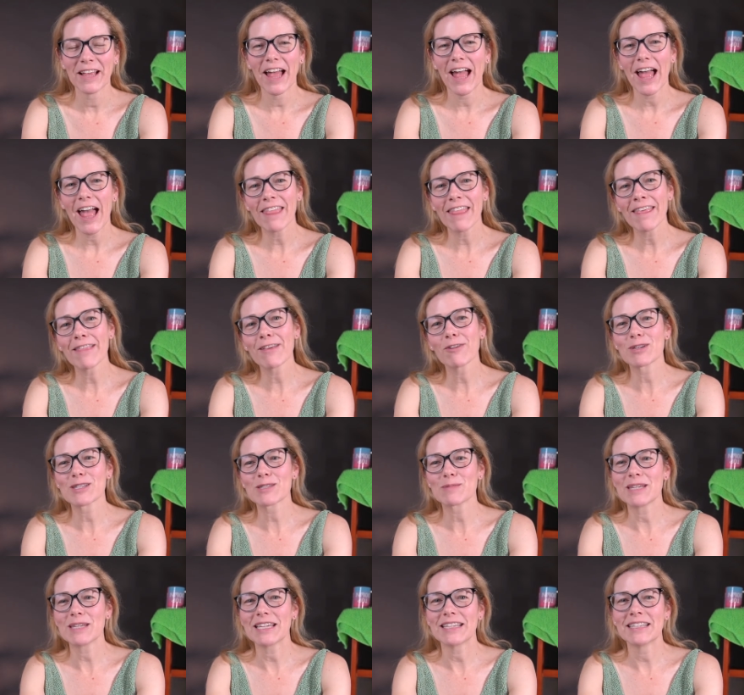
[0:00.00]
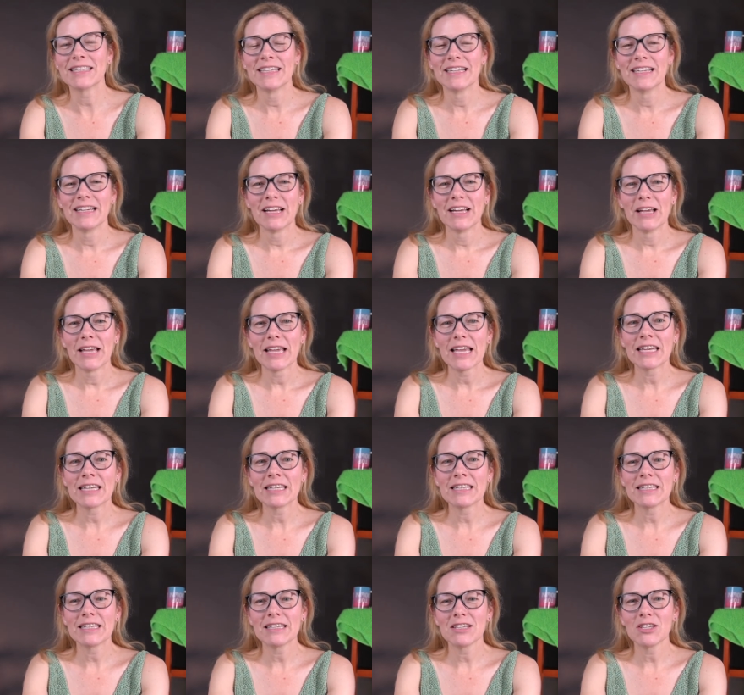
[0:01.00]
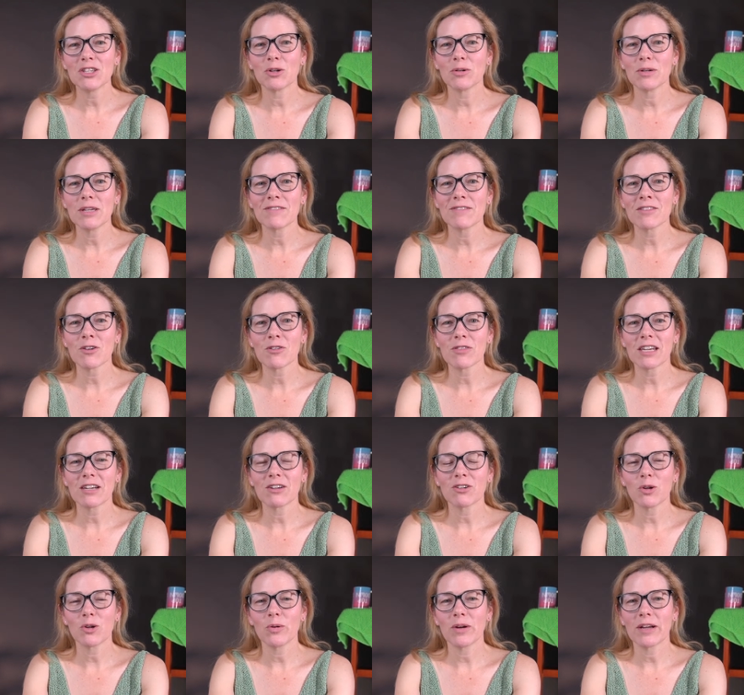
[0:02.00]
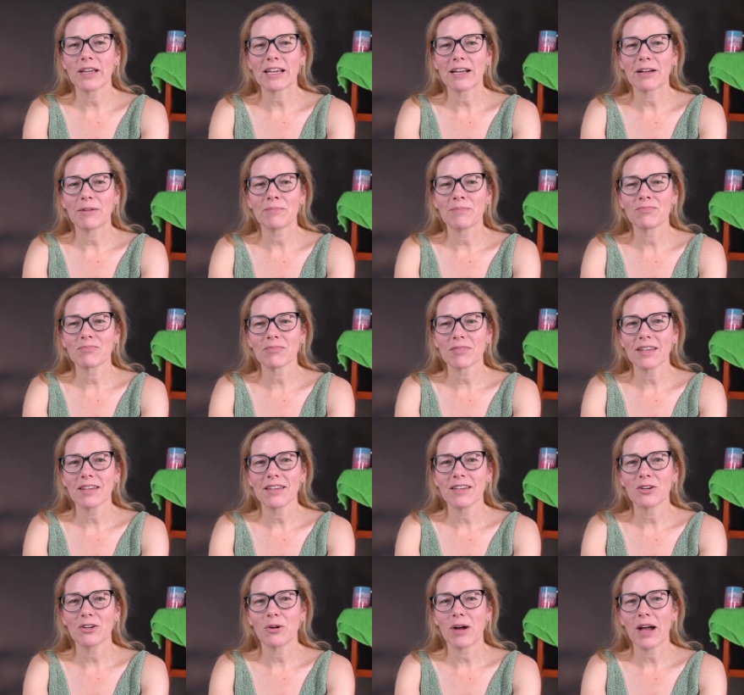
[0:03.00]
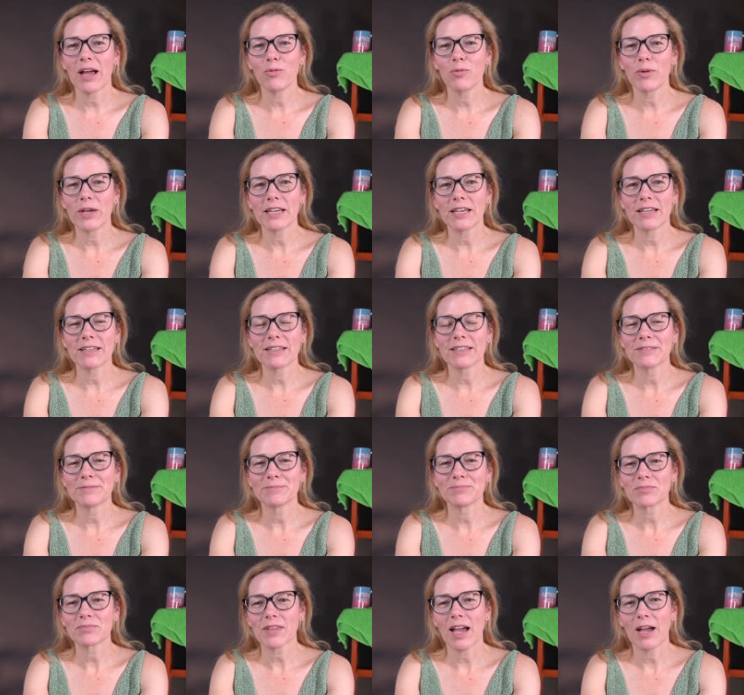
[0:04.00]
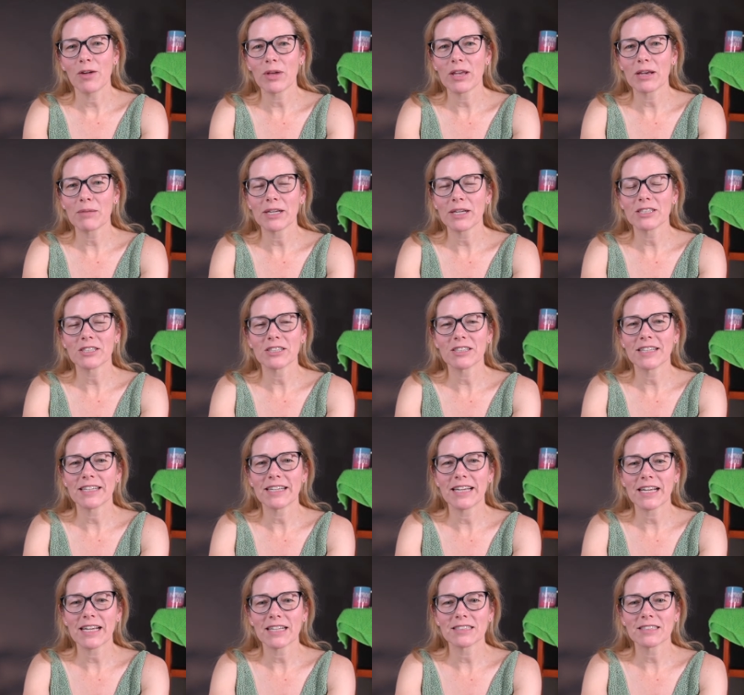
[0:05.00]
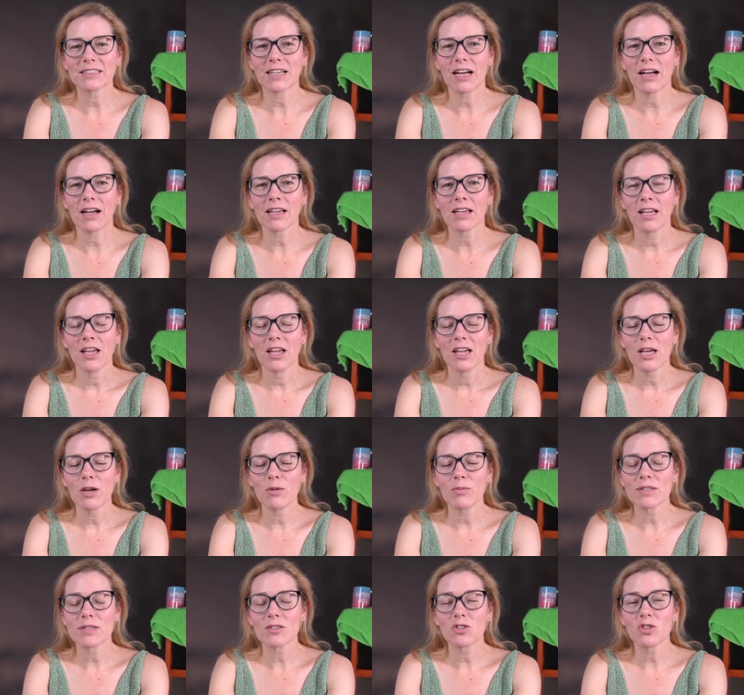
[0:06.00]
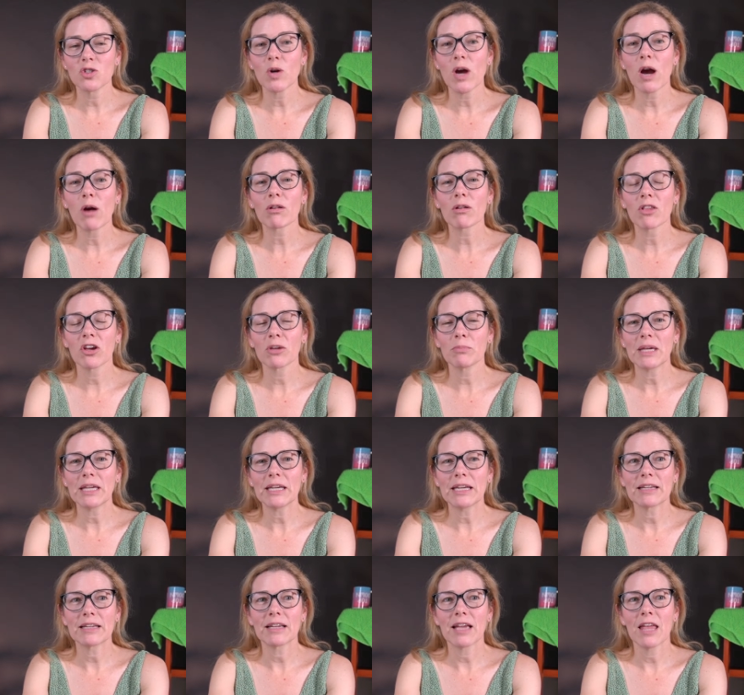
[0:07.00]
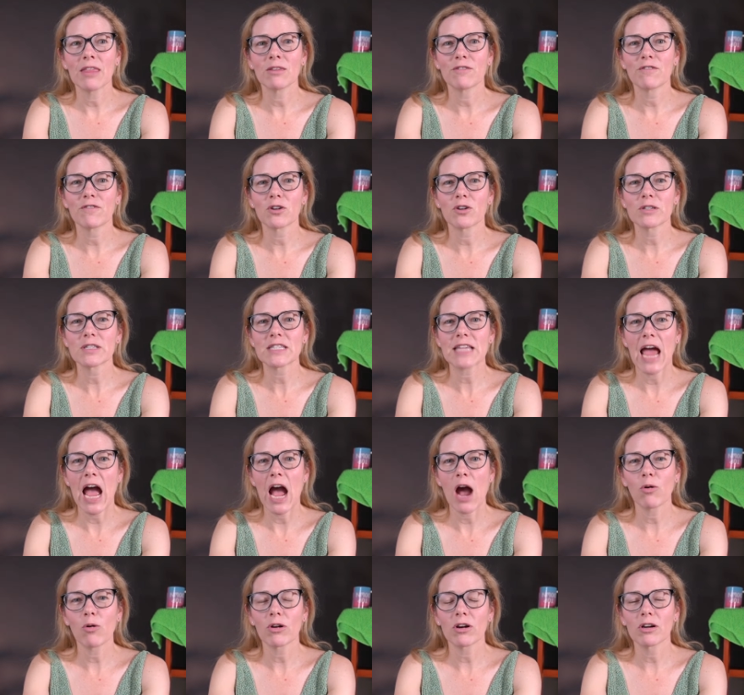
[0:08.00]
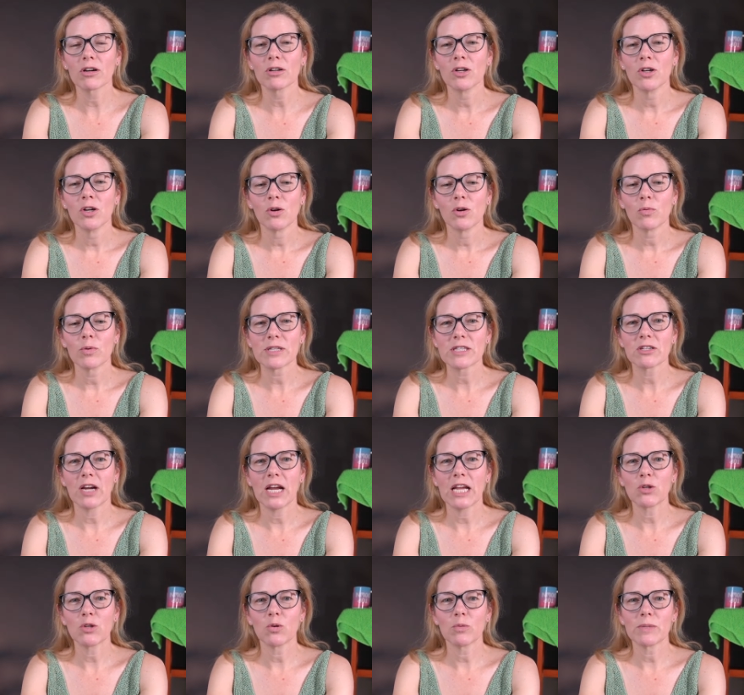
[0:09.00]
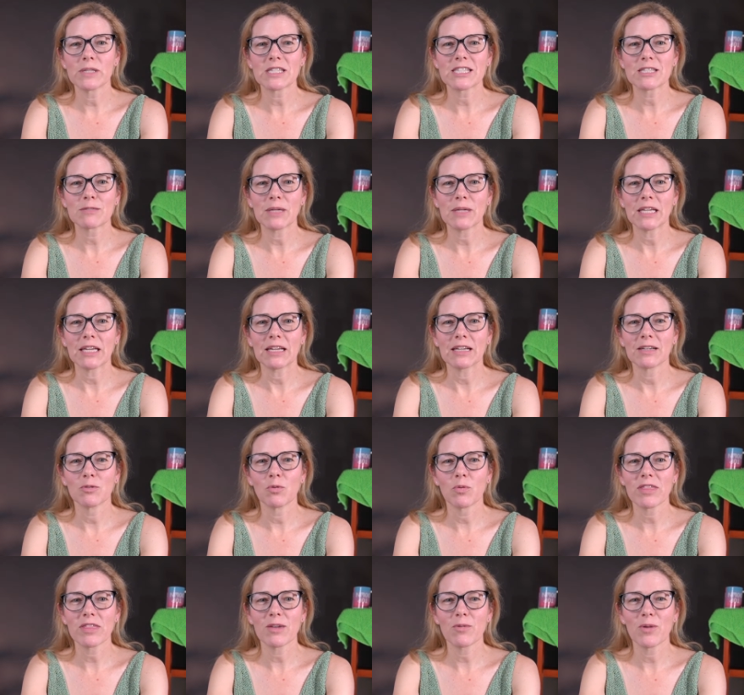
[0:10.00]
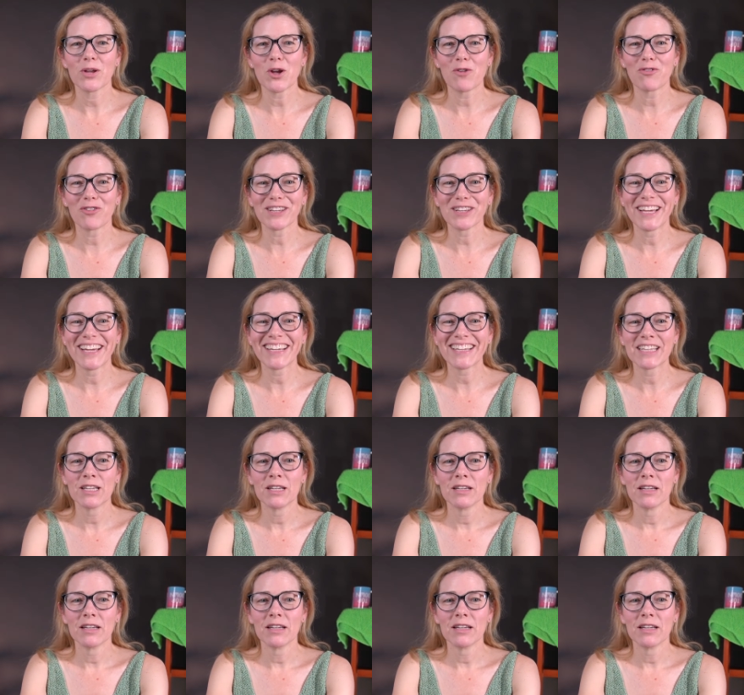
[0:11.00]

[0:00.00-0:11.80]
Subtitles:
And then there was me. And, even though they don't know who I am, I waited my turn and I got to talk. It was a 2-hour-long meeting. And the first hour was their annual business meeting where they went over like